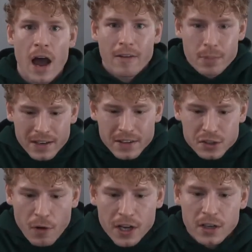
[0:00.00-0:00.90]
I've been in
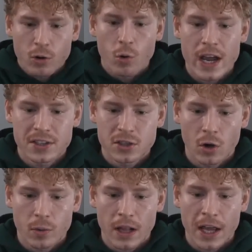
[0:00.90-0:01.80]
this fucking gray
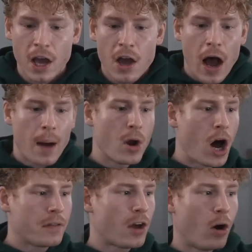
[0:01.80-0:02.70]
zone where like I'm
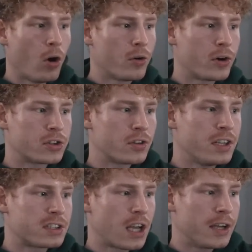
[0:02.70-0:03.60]
not the owners of
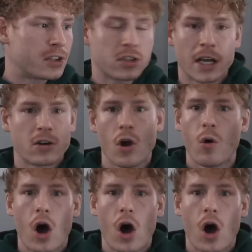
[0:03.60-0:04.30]
these guys because like no,